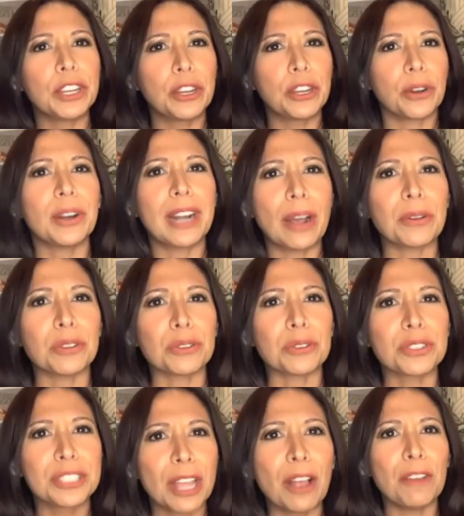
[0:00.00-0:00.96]
figure it out
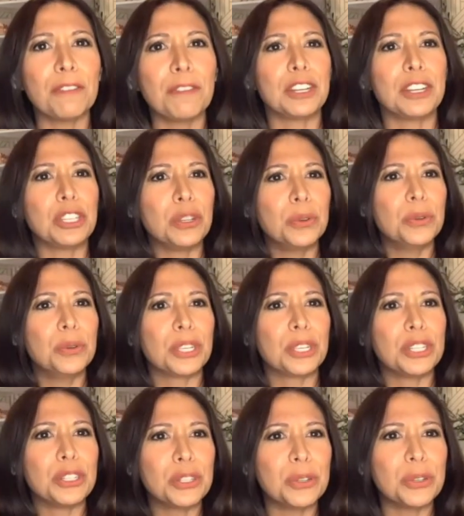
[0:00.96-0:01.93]
yourself, and you
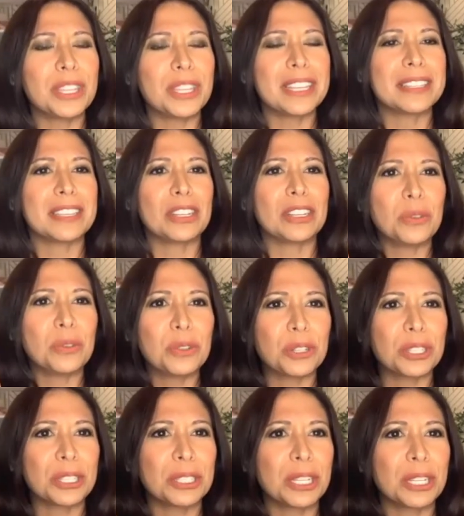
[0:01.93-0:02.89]
can do this, and you
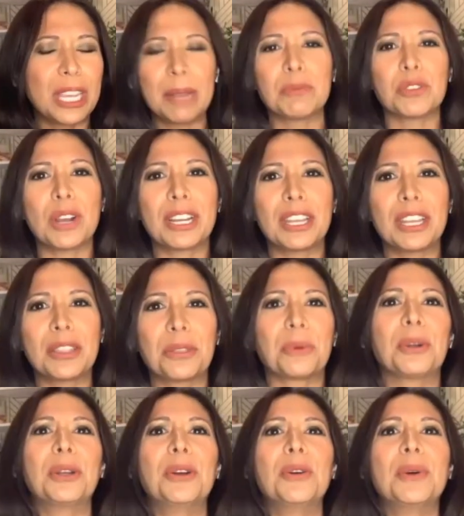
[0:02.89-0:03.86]
just keep trucking
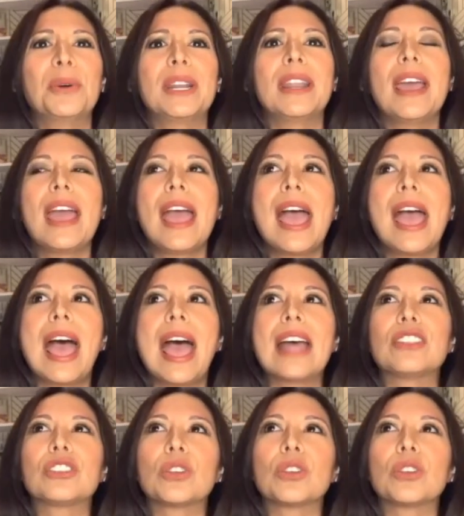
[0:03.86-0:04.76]
through. And